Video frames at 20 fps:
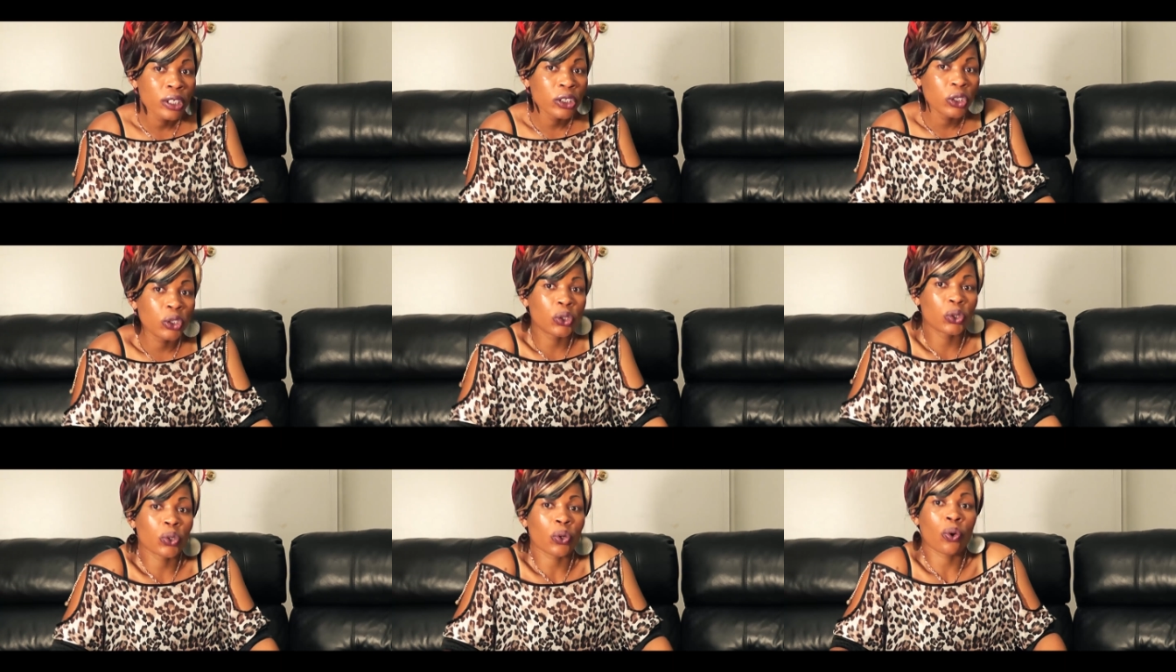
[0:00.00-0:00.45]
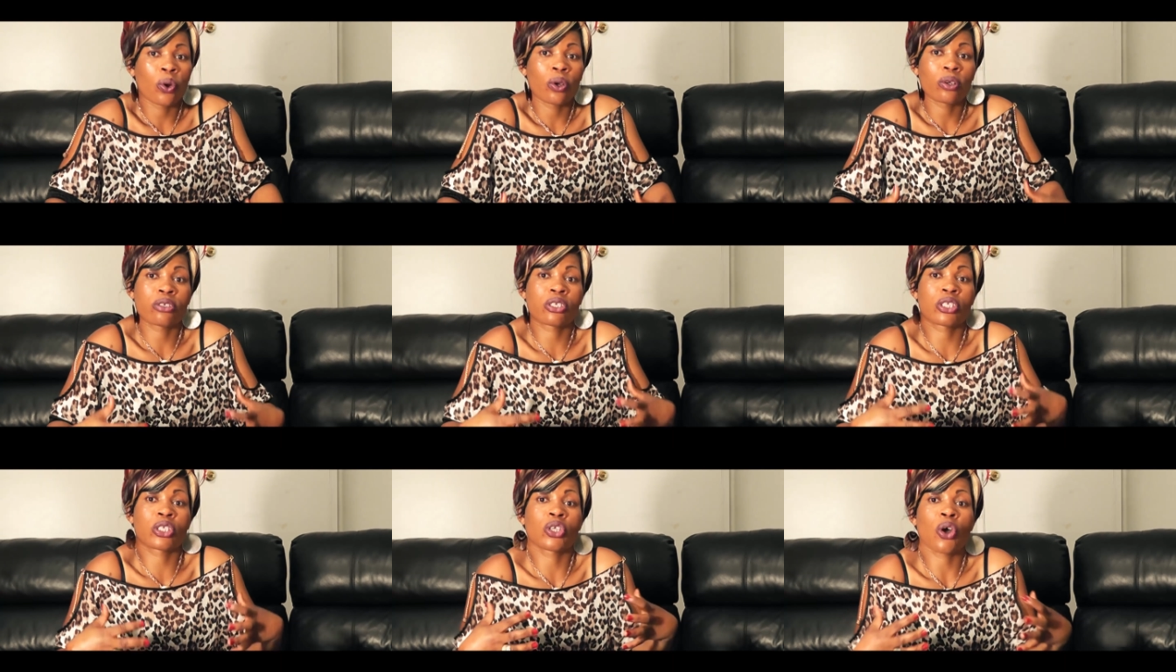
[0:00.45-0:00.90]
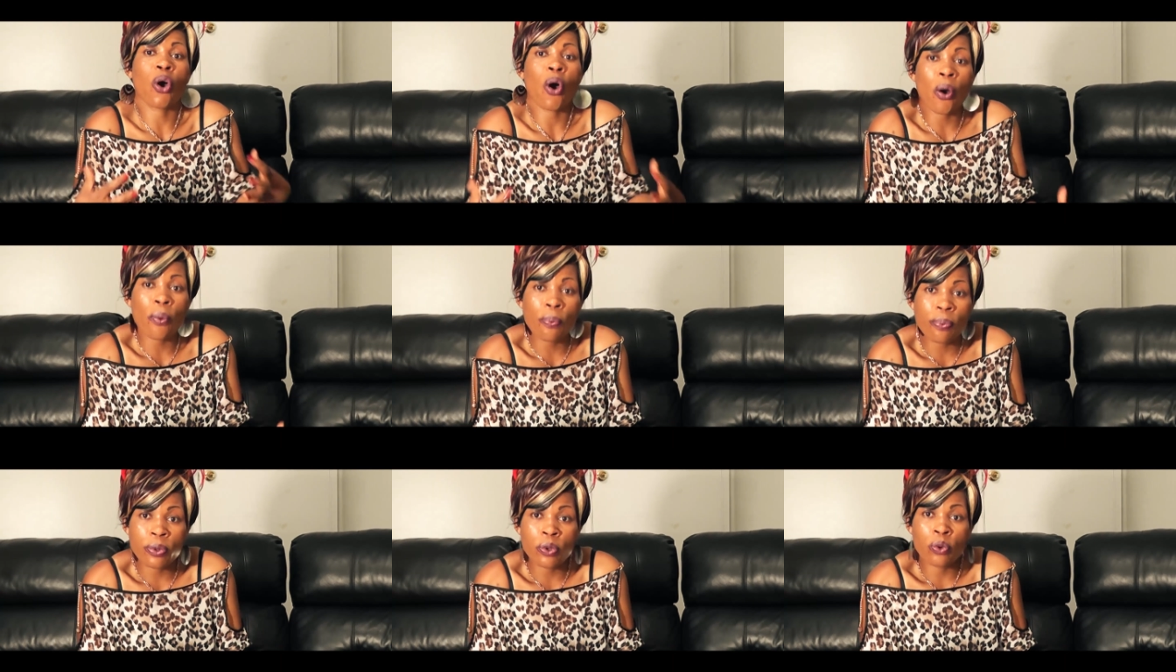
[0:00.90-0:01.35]
shall
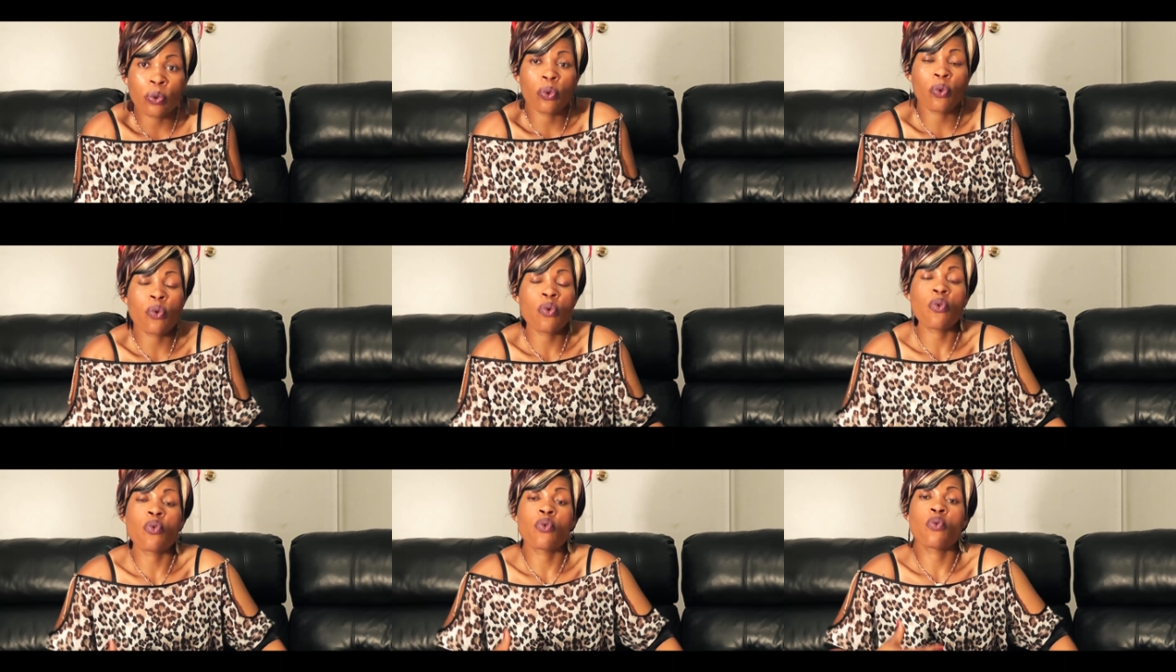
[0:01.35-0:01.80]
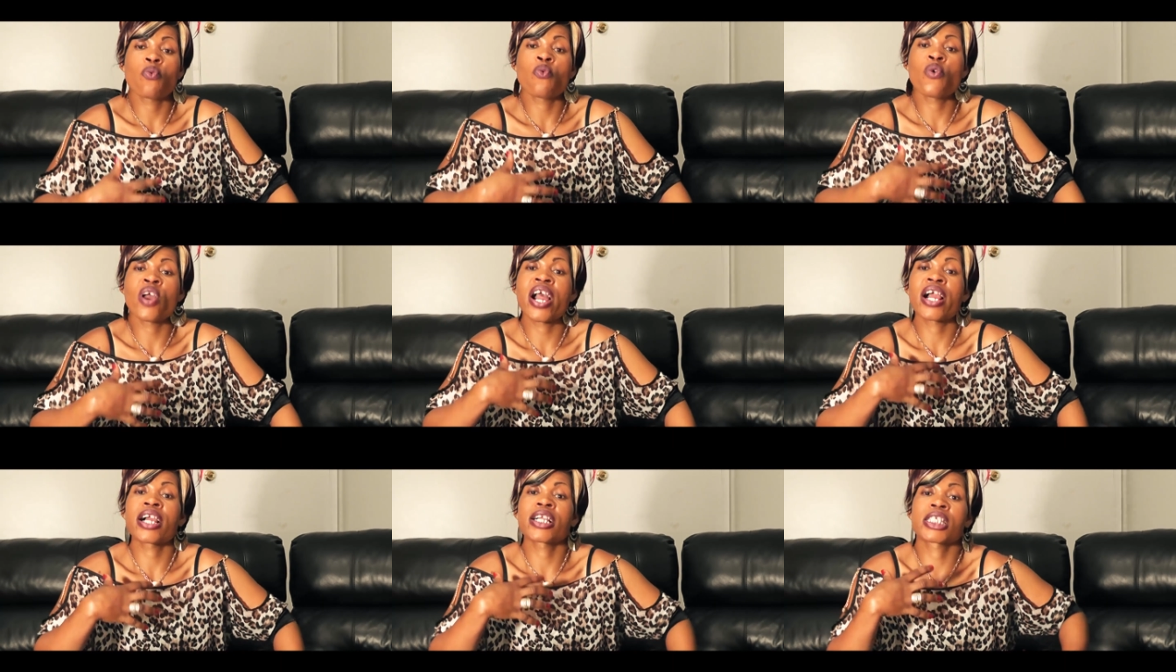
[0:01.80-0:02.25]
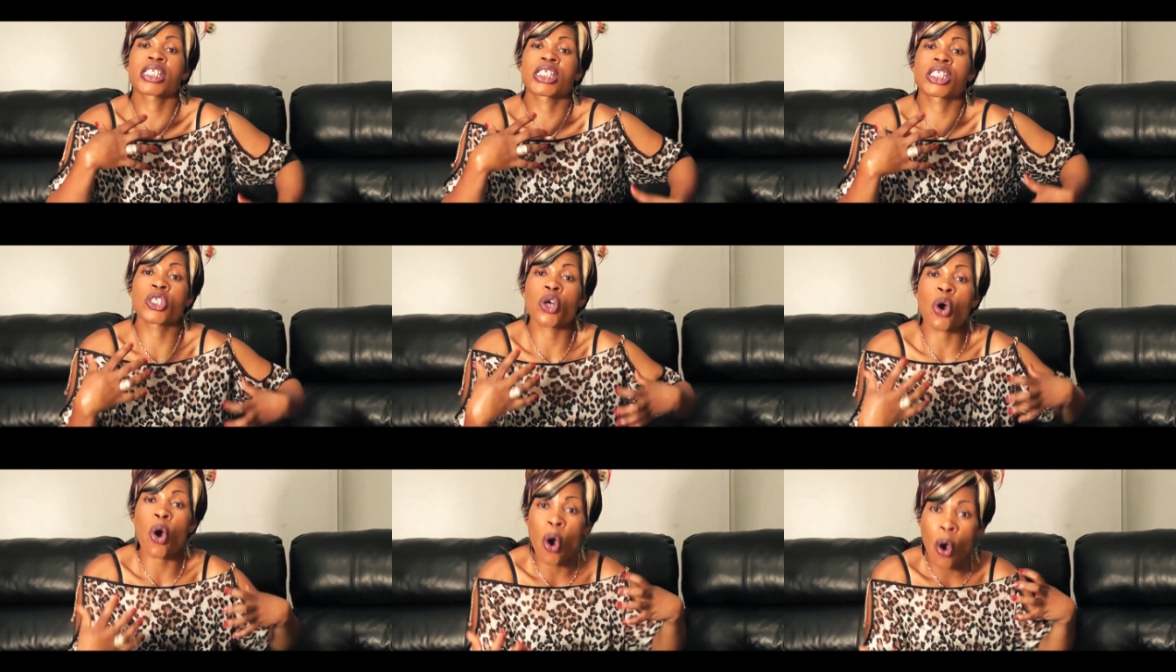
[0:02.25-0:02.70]
stop you, who will
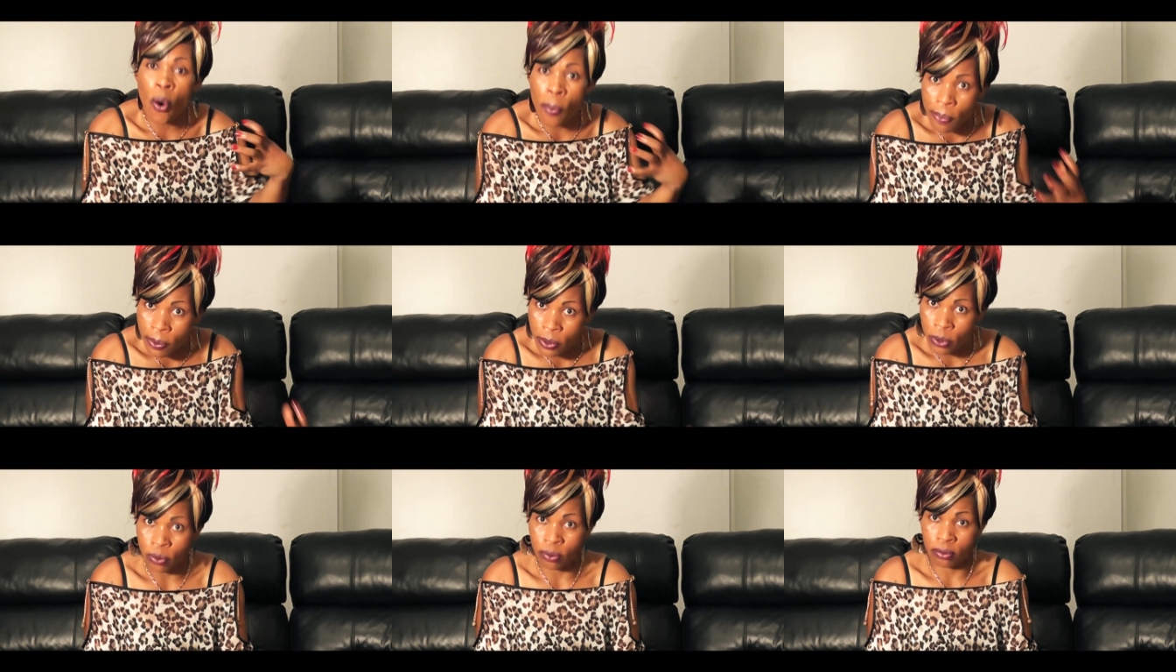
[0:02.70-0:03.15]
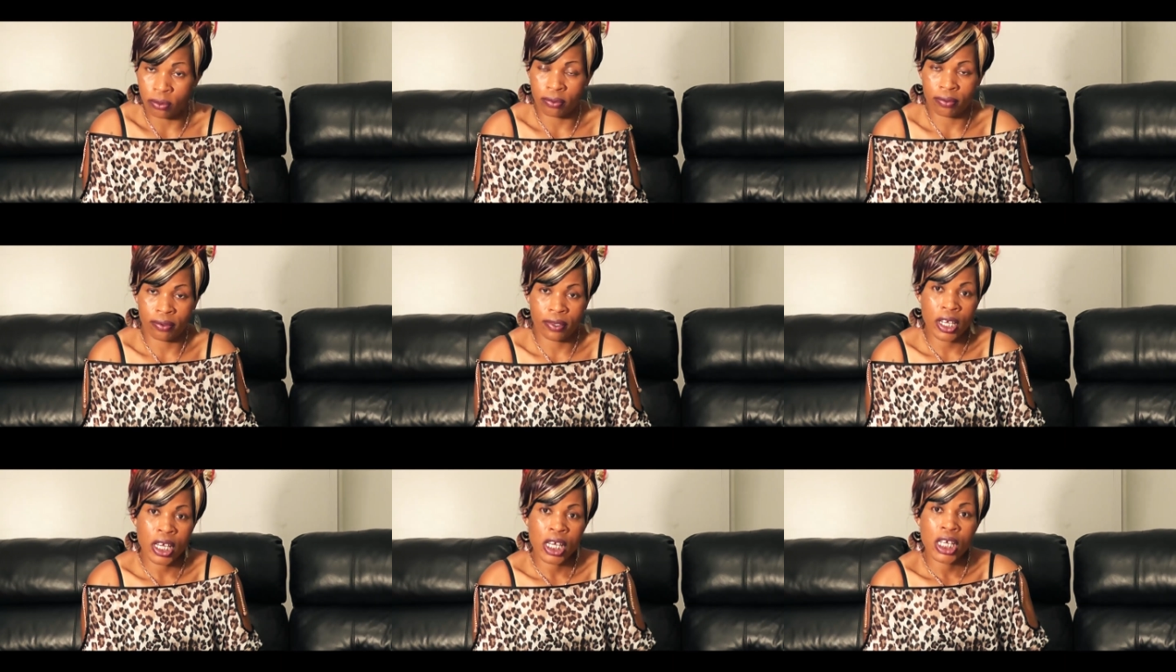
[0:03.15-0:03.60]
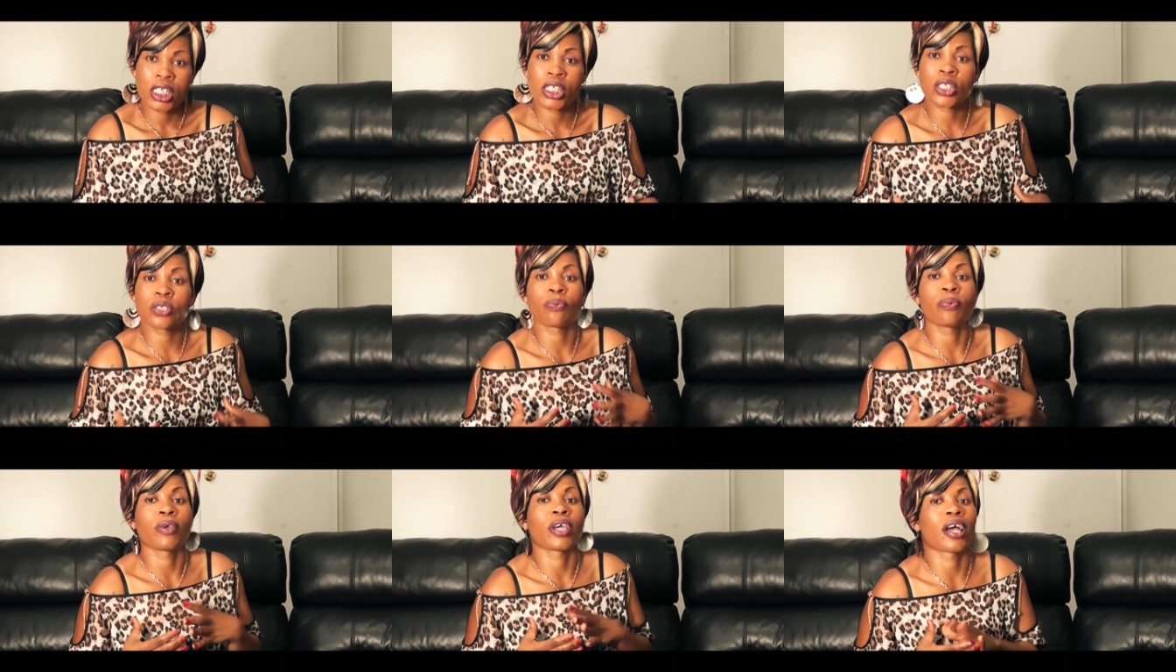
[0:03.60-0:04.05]
stop you
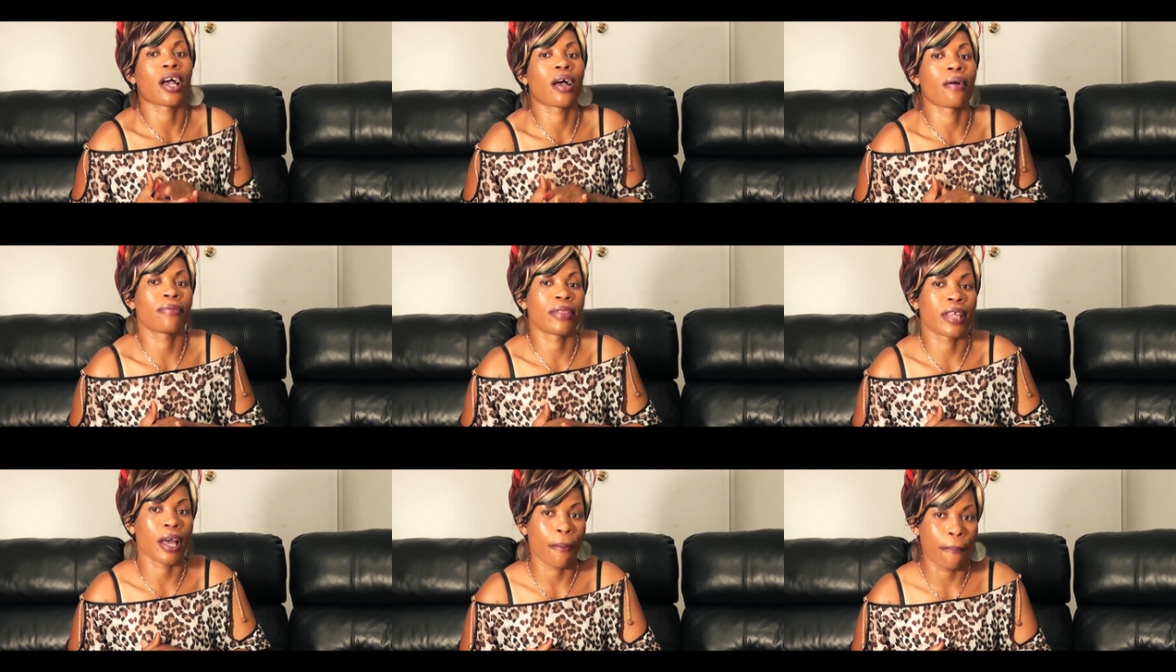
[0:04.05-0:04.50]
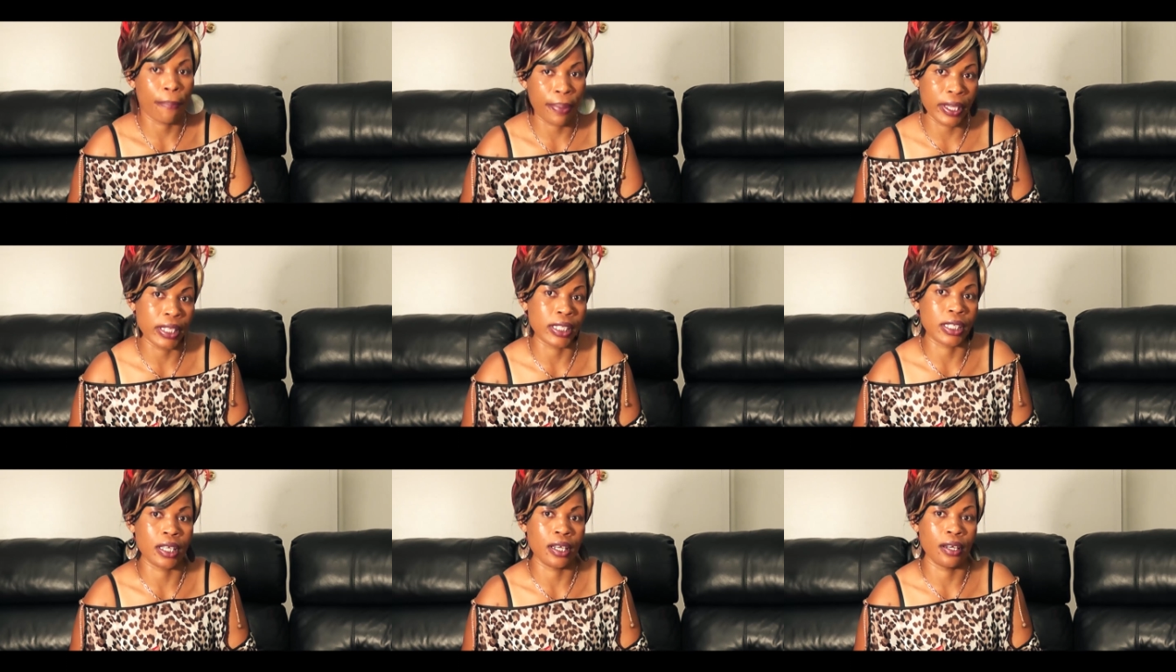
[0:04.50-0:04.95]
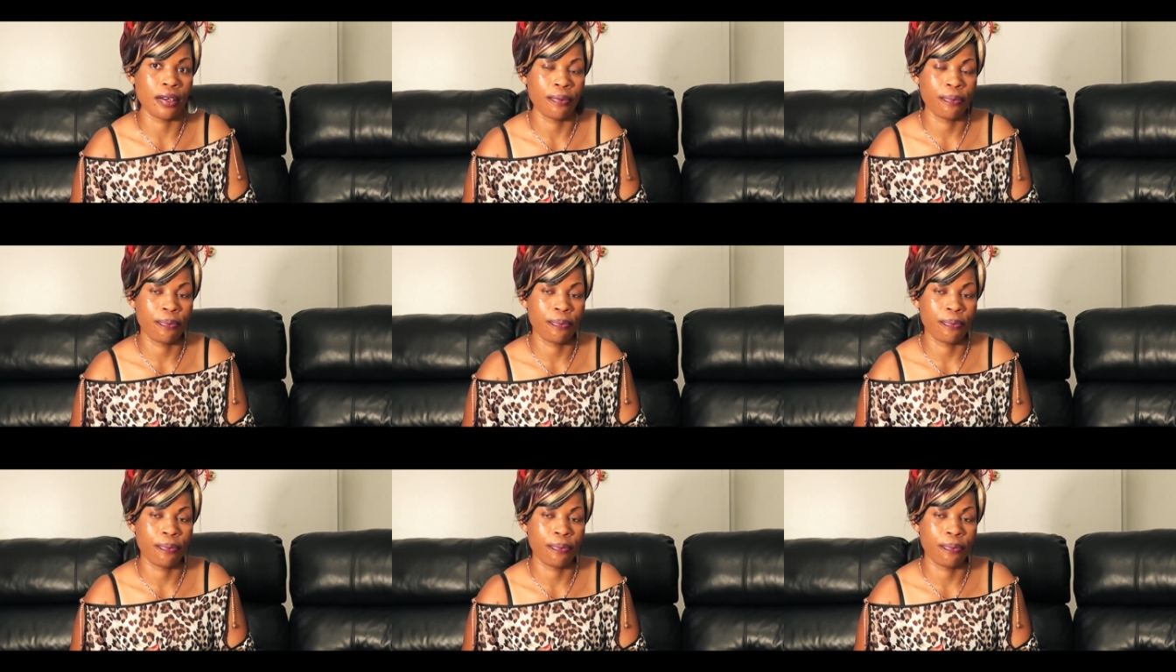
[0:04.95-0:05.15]
to become that person.